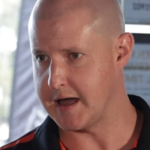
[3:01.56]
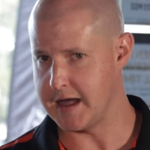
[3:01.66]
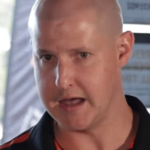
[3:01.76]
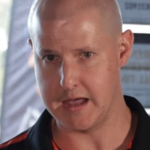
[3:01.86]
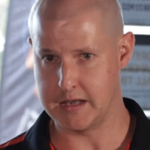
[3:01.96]

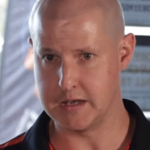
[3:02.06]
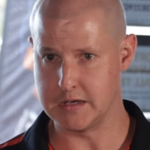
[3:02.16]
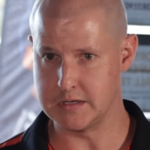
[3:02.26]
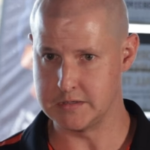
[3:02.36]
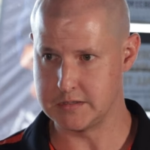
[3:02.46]

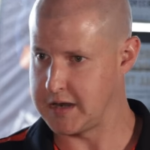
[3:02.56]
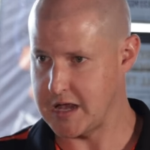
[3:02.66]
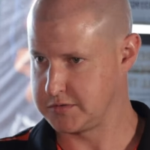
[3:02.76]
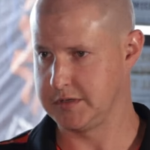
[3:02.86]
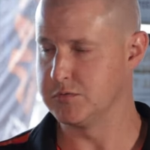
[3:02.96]
And
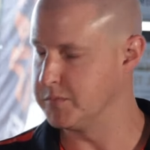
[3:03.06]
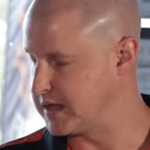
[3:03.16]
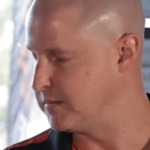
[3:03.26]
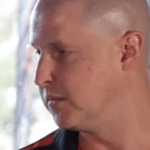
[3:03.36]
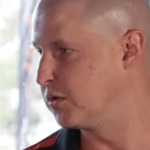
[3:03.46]
naturally will
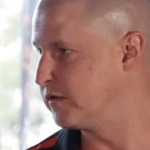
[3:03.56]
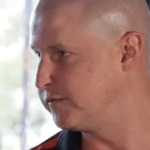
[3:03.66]
be more